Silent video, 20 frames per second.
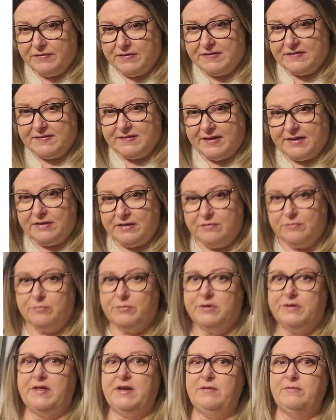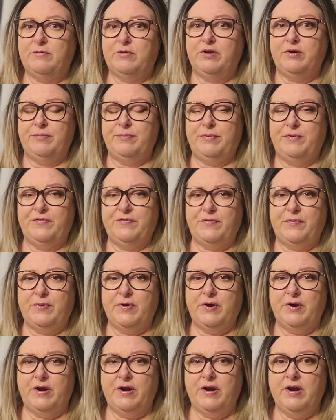a sudden where they weren't
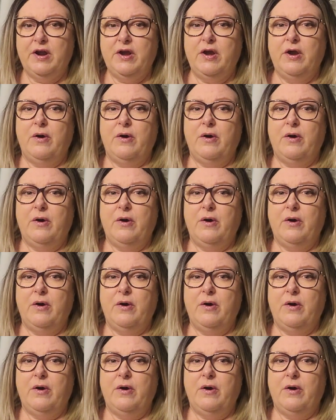before,